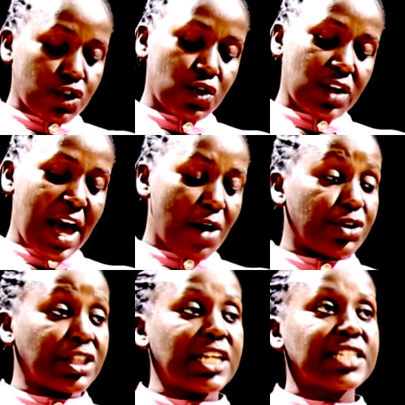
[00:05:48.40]
So
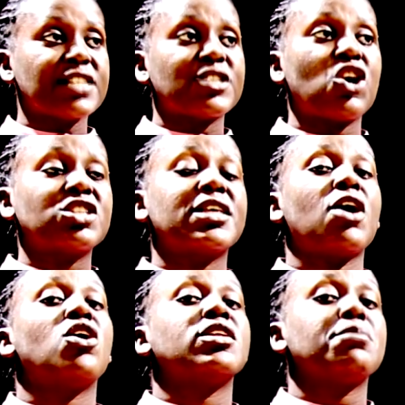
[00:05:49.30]
now, this is not the
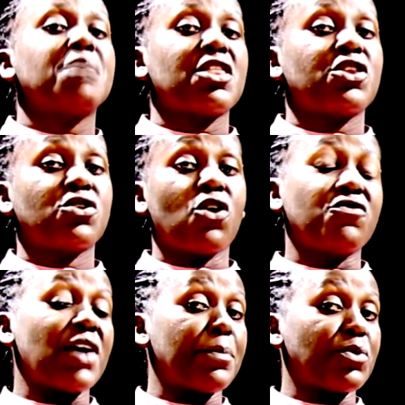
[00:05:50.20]
only method
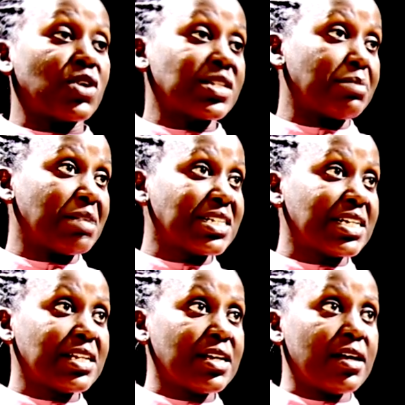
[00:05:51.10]
of
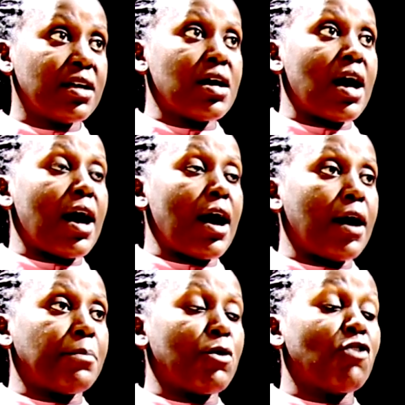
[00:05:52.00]
approximating,
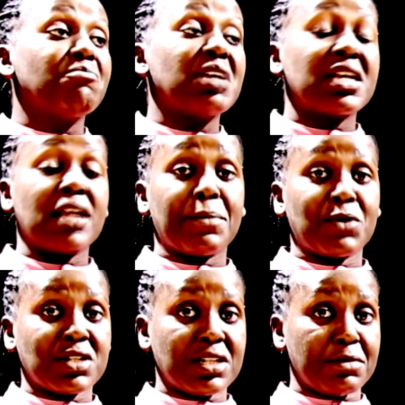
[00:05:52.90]
of making
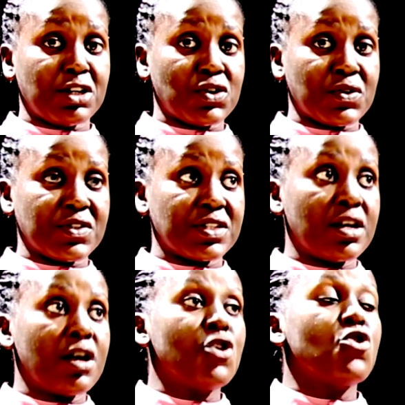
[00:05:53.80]
approximations.
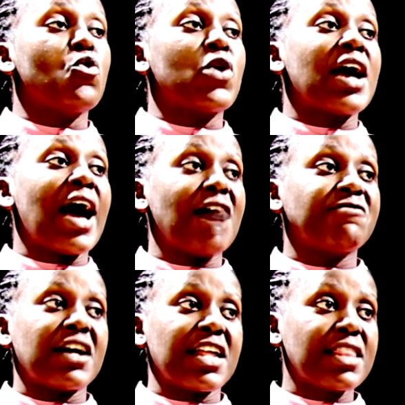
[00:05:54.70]
We have
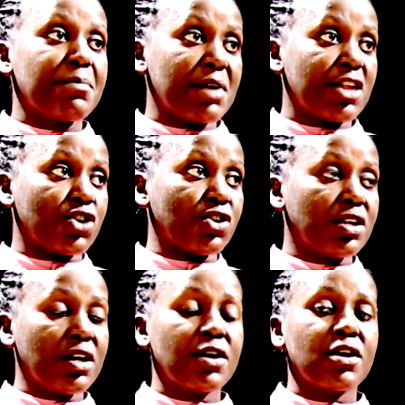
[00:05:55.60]
another
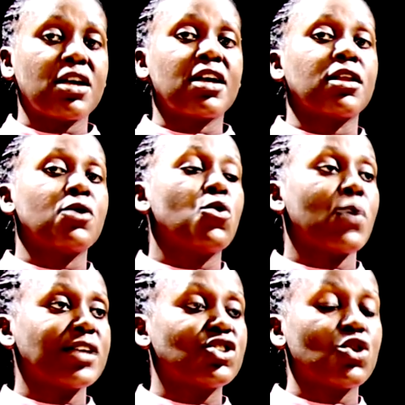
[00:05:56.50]
method in
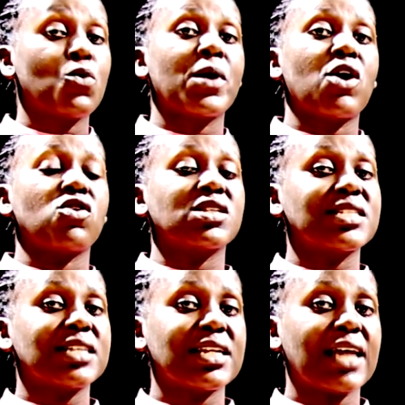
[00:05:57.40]
which we
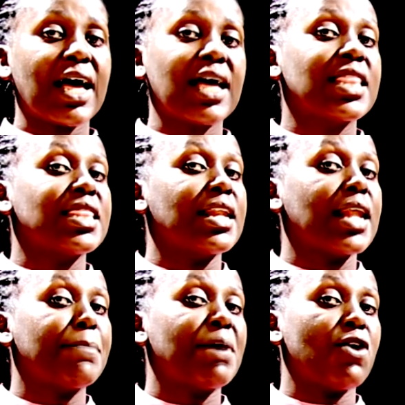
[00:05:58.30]
consider the
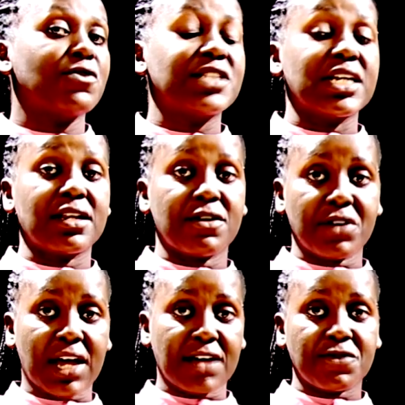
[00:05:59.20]
number of
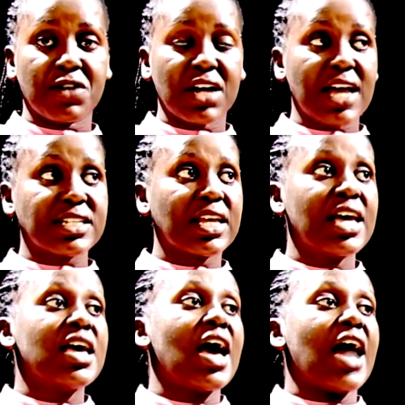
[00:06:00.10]
significant figures,
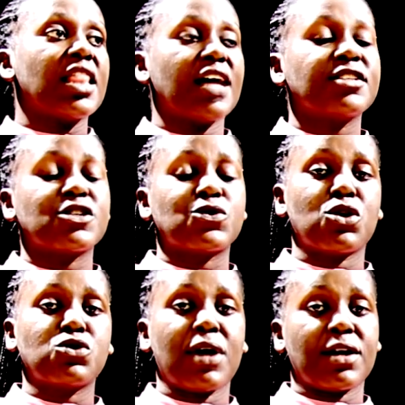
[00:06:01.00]
and that is
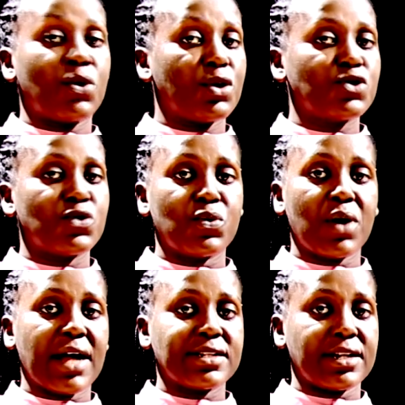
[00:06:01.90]
what we are going to look
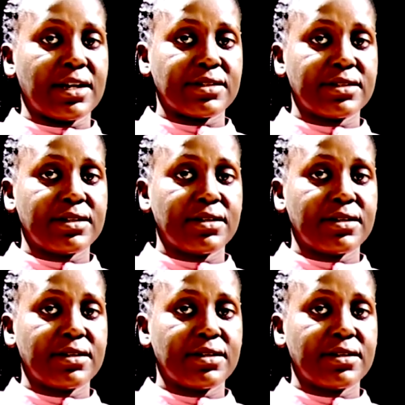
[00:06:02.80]
at next.